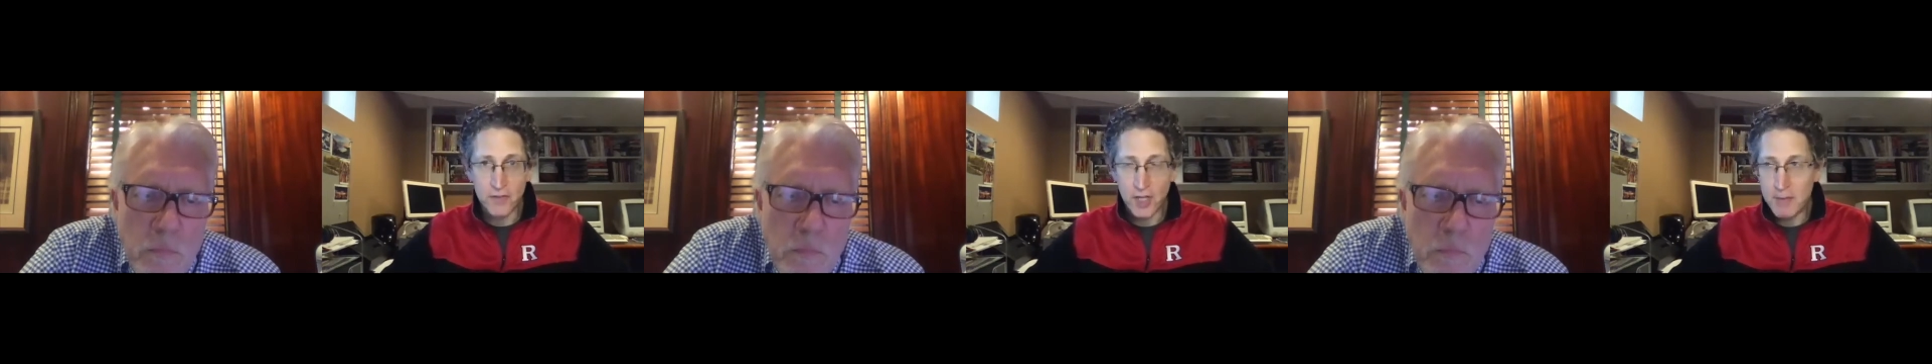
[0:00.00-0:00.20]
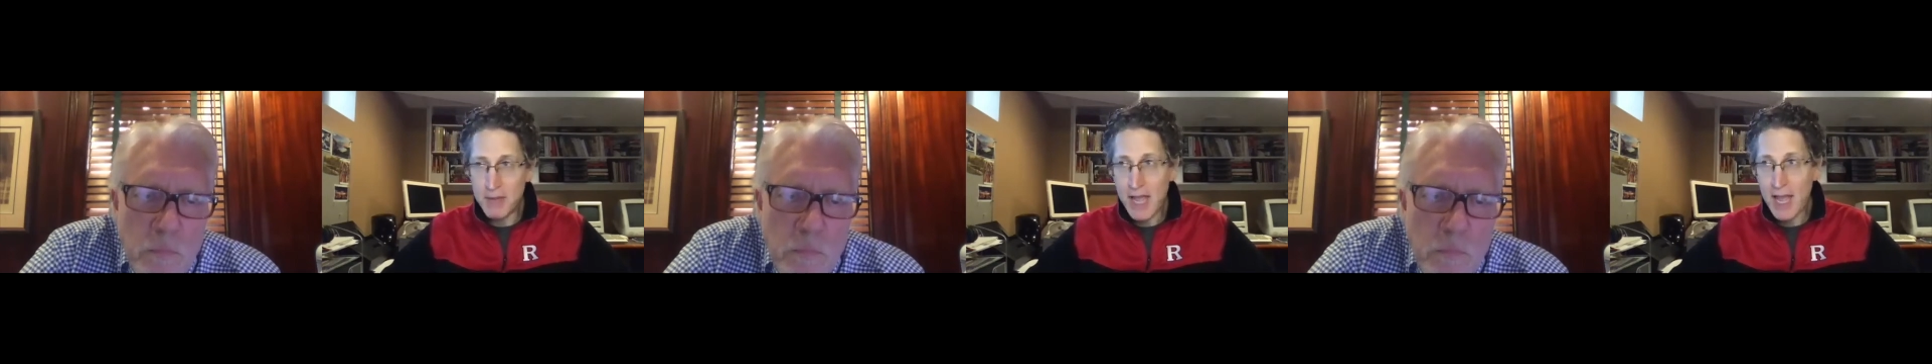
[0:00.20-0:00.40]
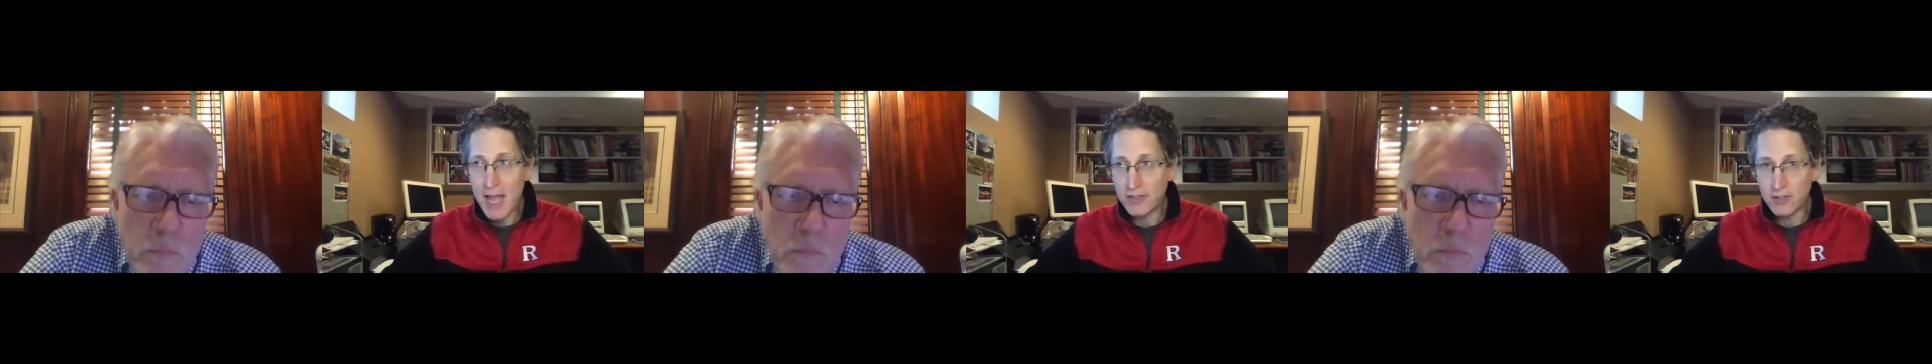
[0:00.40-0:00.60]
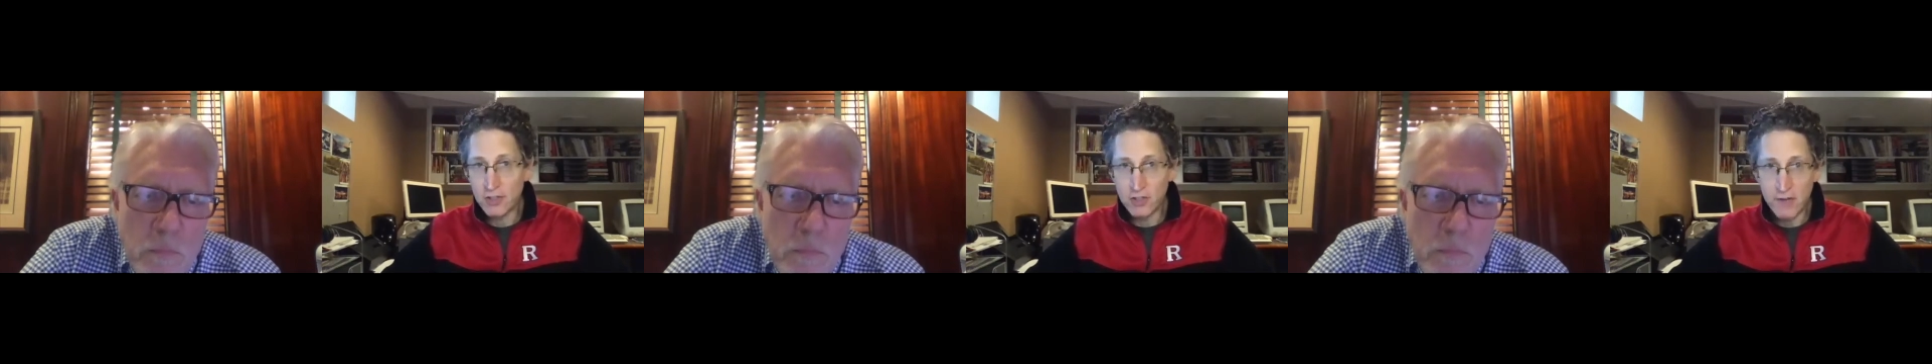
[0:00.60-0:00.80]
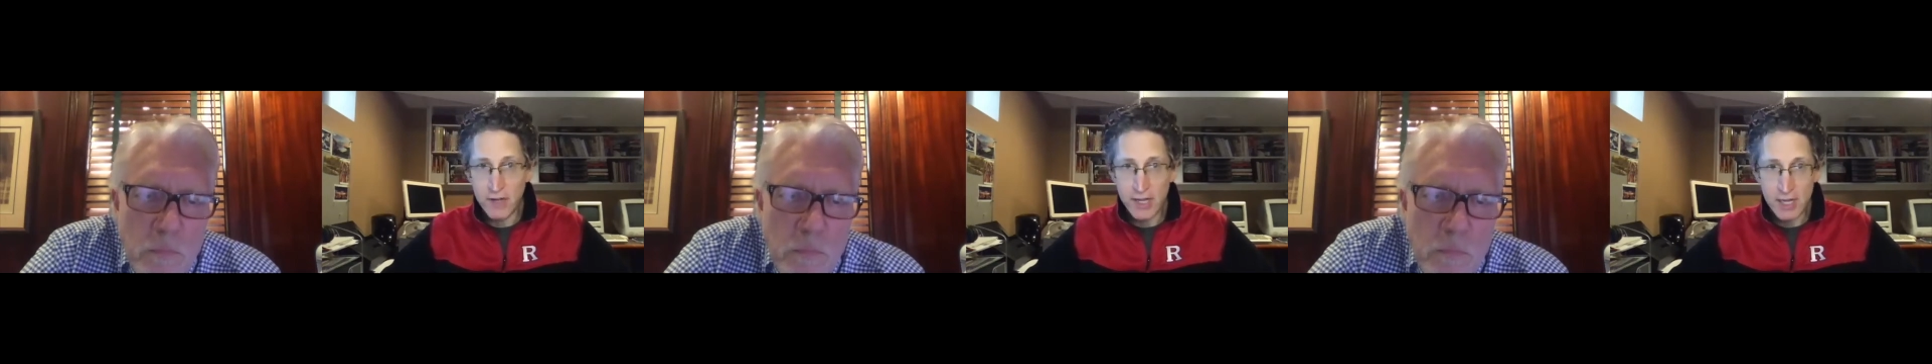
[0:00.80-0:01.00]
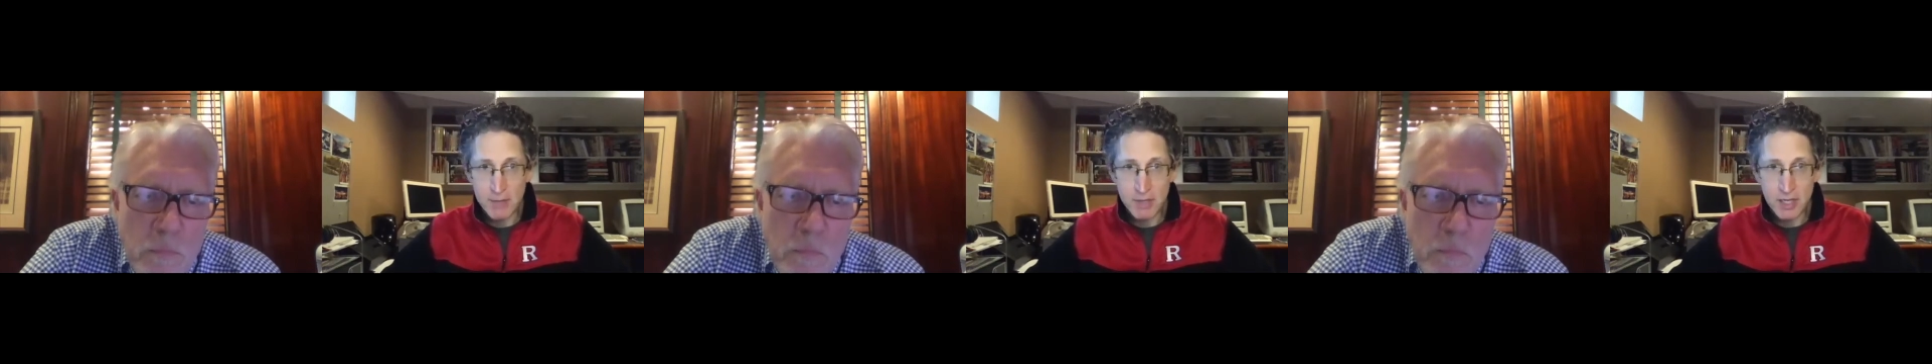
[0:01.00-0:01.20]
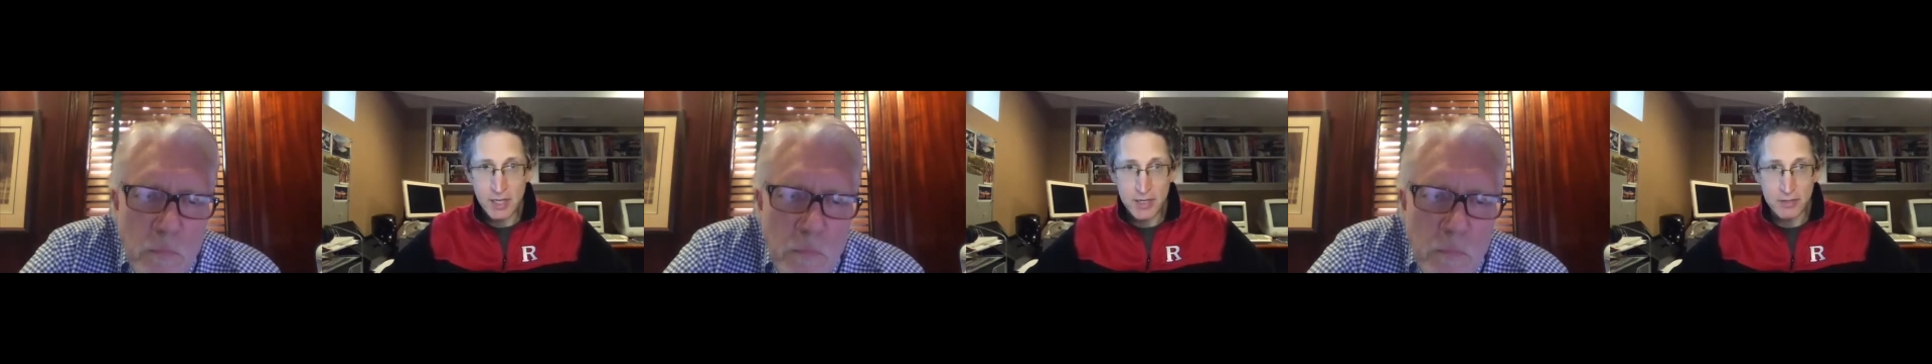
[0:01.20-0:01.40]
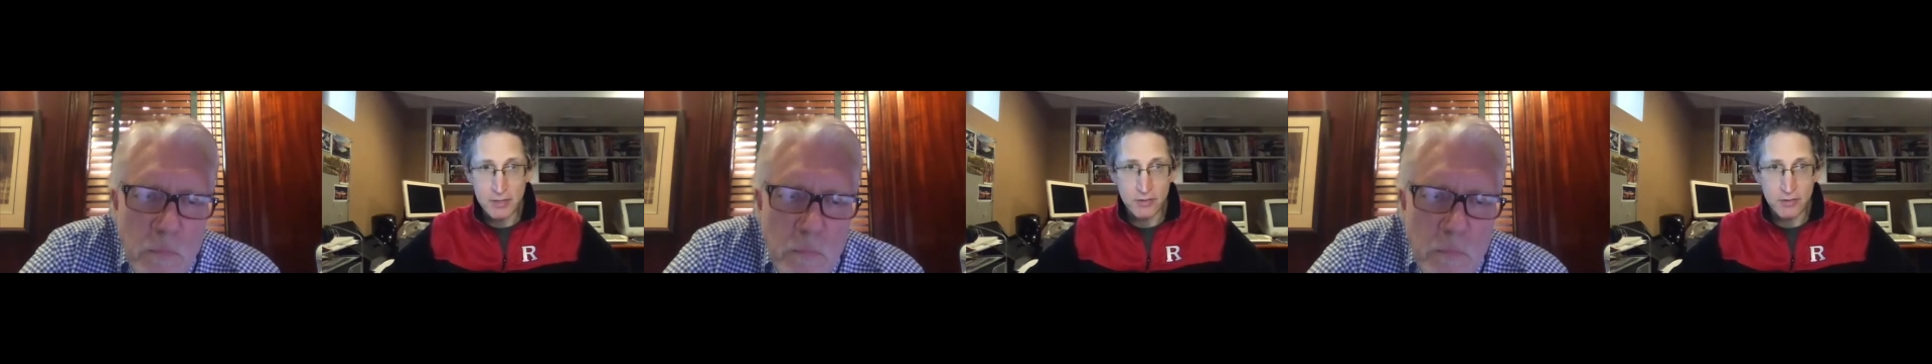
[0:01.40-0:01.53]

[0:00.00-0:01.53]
could be accessed via APIs?